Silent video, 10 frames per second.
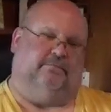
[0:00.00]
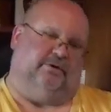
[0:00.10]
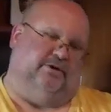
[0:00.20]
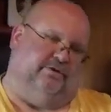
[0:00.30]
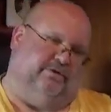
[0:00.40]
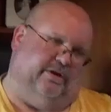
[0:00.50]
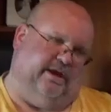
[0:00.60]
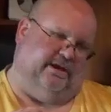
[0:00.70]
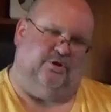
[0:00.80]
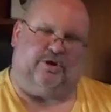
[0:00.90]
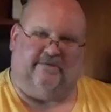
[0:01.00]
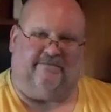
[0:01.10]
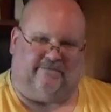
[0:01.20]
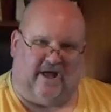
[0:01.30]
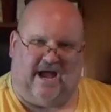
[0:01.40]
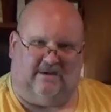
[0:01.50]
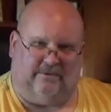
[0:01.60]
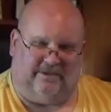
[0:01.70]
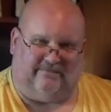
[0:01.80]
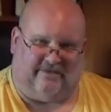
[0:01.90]
You can fly
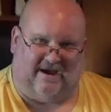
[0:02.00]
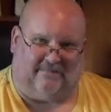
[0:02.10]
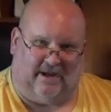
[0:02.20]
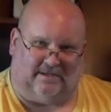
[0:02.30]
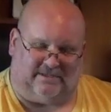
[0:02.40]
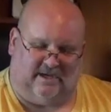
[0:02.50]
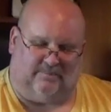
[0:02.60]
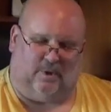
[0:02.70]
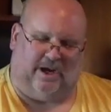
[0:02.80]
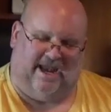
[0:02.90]
within 5 miles of an airport